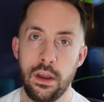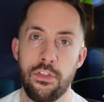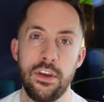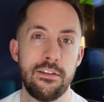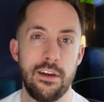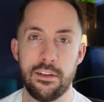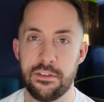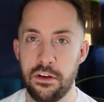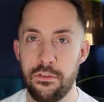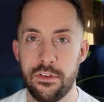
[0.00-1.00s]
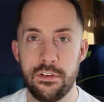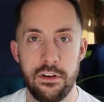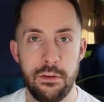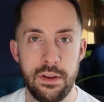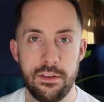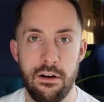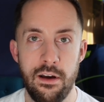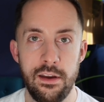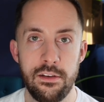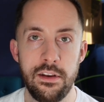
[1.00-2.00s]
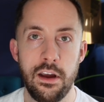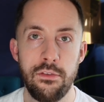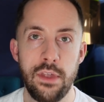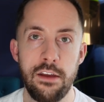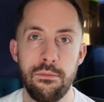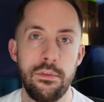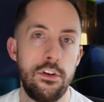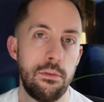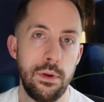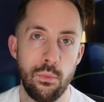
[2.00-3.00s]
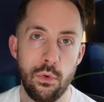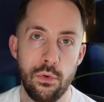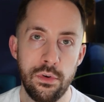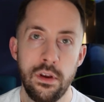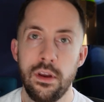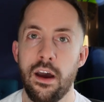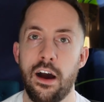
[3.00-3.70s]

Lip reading: things like the sofas look a bit tired, you know, they look a bit worn.